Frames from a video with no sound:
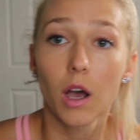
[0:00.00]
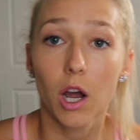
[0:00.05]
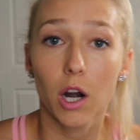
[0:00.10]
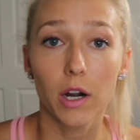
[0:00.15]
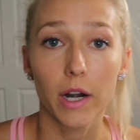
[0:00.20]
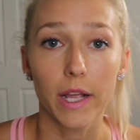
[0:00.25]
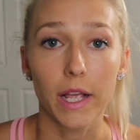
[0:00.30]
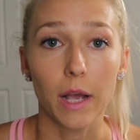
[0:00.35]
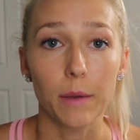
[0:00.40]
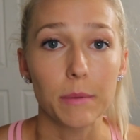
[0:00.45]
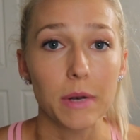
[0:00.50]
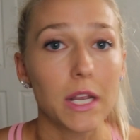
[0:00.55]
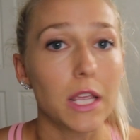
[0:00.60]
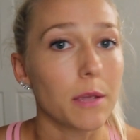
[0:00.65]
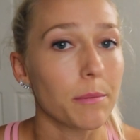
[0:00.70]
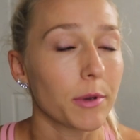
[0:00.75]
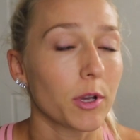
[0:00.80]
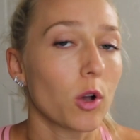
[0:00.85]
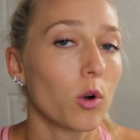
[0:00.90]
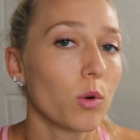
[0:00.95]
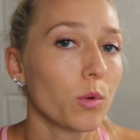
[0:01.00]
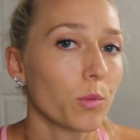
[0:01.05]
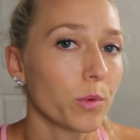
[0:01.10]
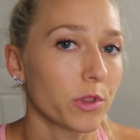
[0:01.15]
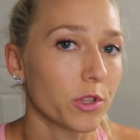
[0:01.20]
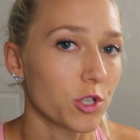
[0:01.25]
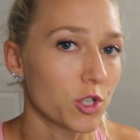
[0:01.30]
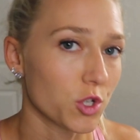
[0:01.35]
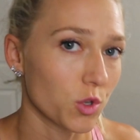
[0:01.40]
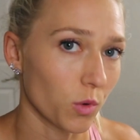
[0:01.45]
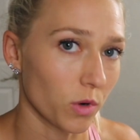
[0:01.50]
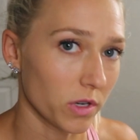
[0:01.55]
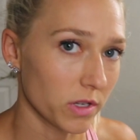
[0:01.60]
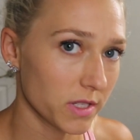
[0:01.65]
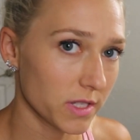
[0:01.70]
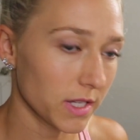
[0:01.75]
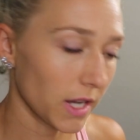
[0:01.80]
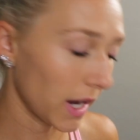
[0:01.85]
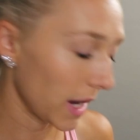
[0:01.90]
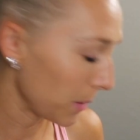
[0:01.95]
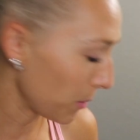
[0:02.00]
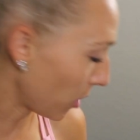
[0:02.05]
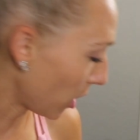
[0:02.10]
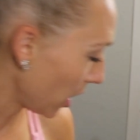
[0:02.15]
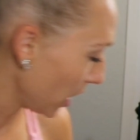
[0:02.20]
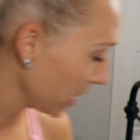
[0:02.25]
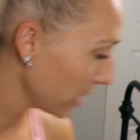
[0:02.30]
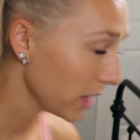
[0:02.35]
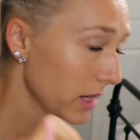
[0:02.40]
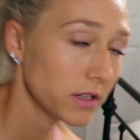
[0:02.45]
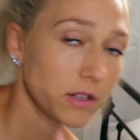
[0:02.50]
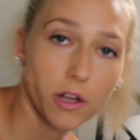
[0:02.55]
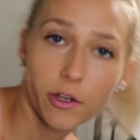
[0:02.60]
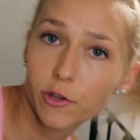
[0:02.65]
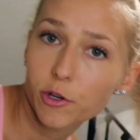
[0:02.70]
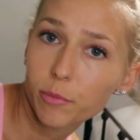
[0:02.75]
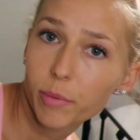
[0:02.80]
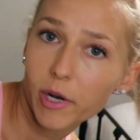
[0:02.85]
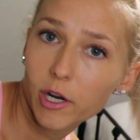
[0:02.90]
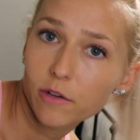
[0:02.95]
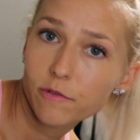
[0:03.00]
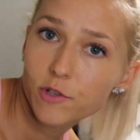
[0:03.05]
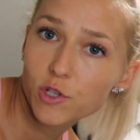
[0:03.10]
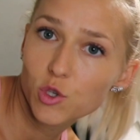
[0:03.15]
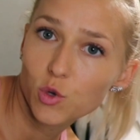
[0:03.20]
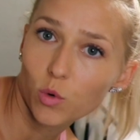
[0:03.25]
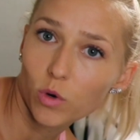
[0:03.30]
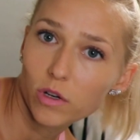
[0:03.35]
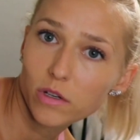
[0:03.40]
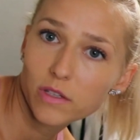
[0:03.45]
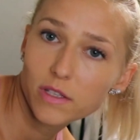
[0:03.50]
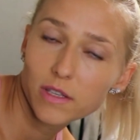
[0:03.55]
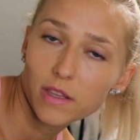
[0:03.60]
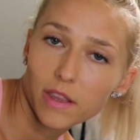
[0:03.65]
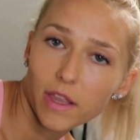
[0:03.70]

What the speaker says: All right, I'm gonna keep it going with the shorts. I bought another pair of shorts.